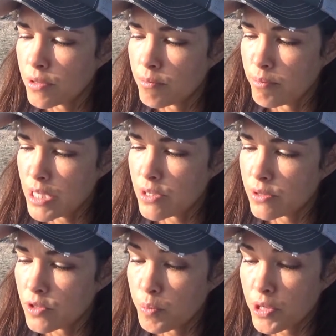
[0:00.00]
mental,
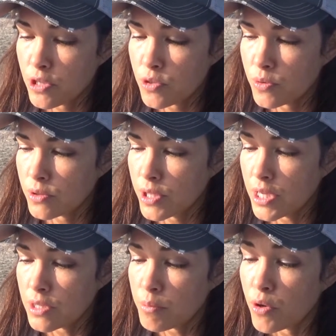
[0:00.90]
spiritual,
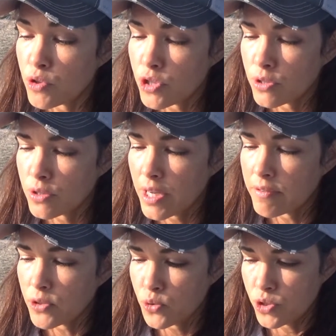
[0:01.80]
and emotional
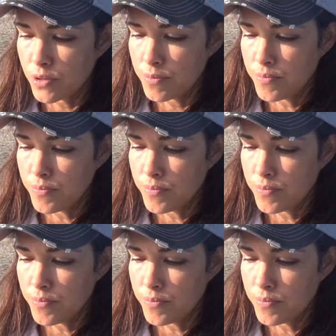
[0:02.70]
evolution.